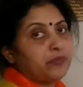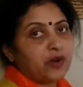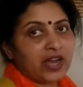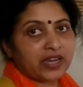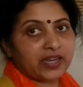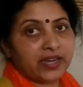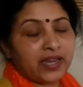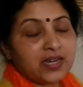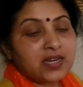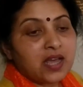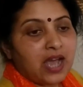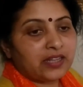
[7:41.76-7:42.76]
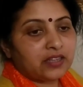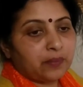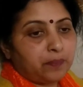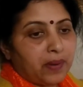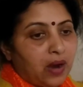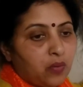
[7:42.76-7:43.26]
bracket, and
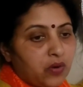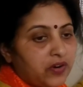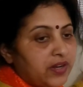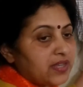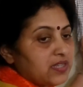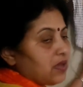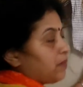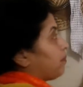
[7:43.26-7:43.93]
the power is